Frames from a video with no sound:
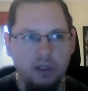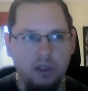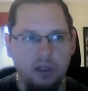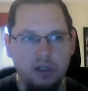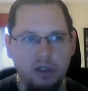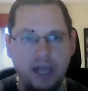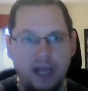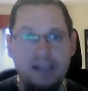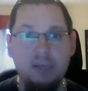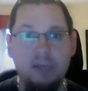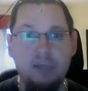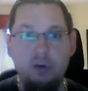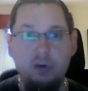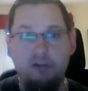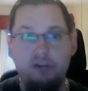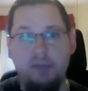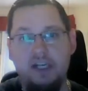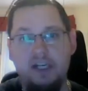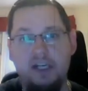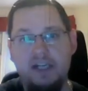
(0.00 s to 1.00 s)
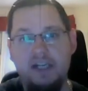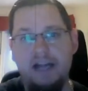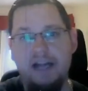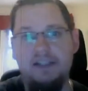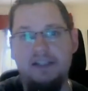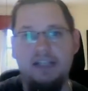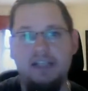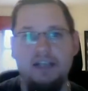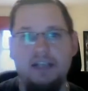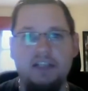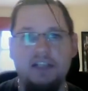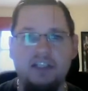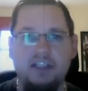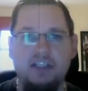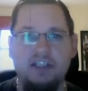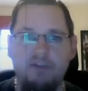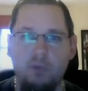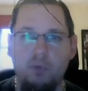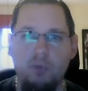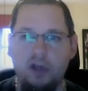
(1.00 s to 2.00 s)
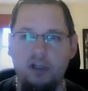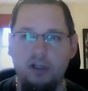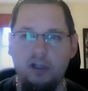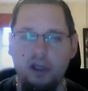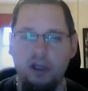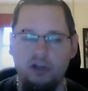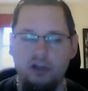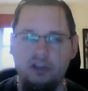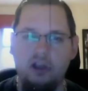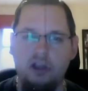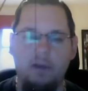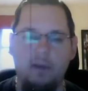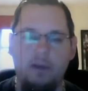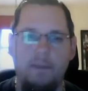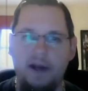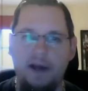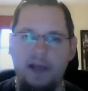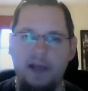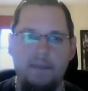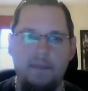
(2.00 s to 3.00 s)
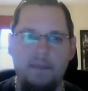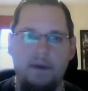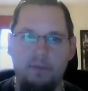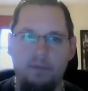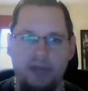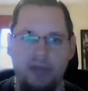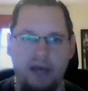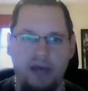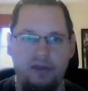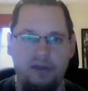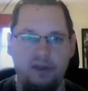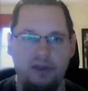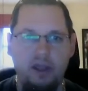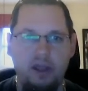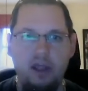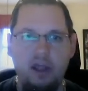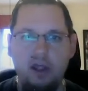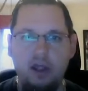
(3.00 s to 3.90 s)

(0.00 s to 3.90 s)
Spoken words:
like it would have been in 1987 when you heard Scum by Napalm Death,